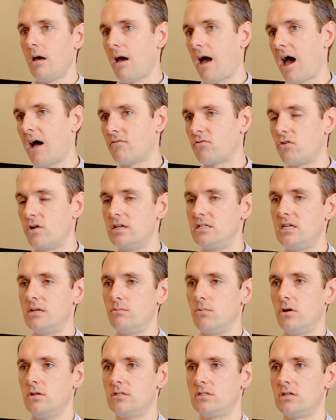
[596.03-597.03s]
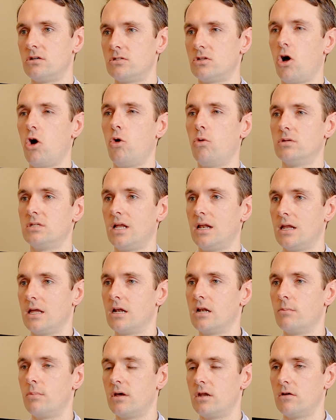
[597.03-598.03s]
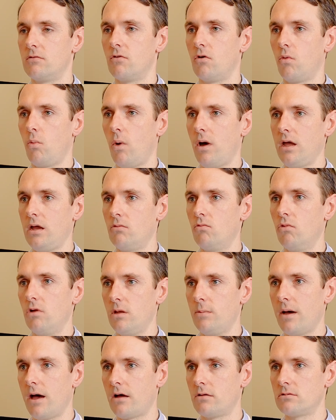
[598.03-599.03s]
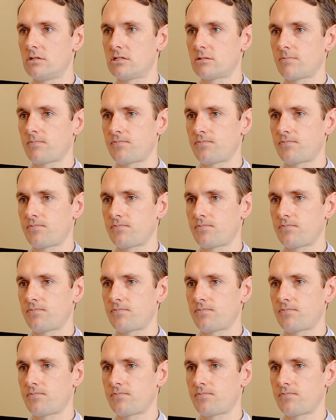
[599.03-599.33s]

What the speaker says: After 18 months, there's always a little bit of a weight rebound,